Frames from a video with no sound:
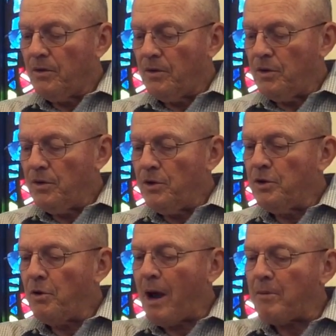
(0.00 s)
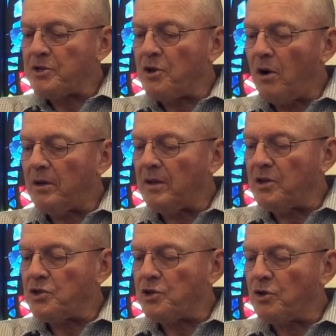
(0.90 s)
You know, I was called to
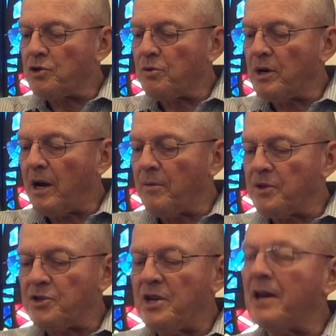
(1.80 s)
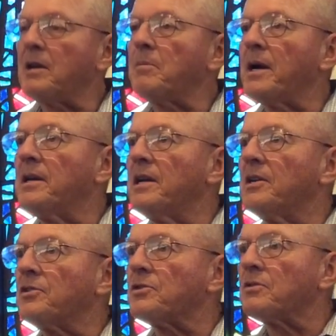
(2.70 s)
this church when I was down on my
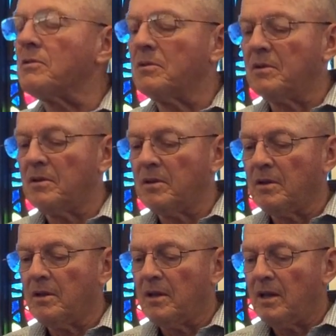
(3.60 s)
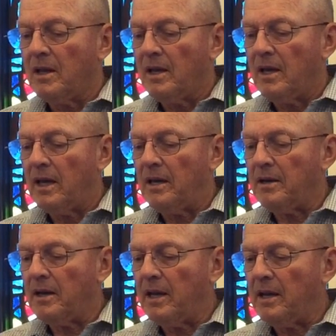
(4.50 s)
knees.
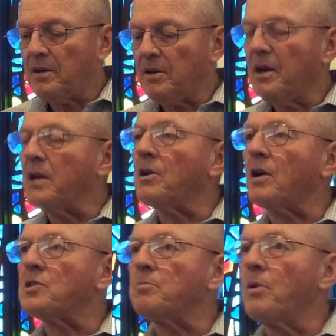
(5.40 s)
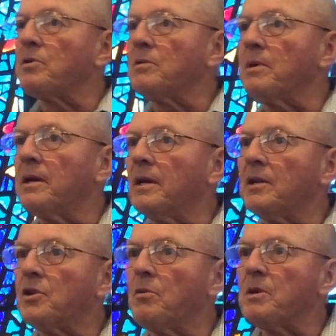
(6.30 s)
And God spoke to me
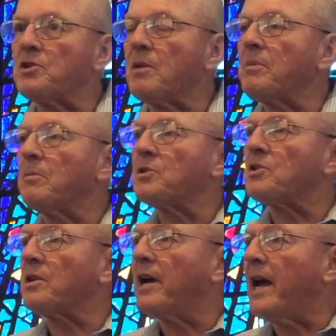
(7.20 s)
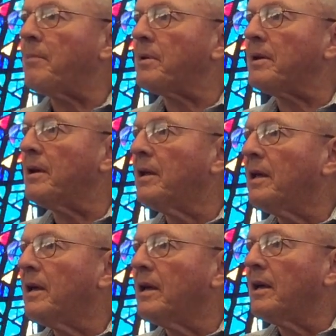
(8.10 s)
and told me something was going to happen
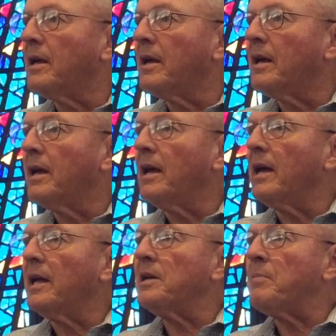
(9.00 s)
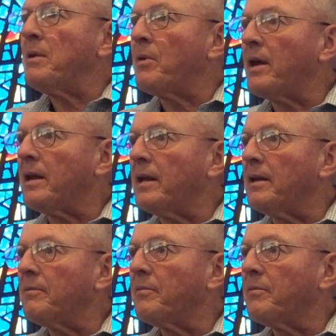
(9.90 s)
and to be ready.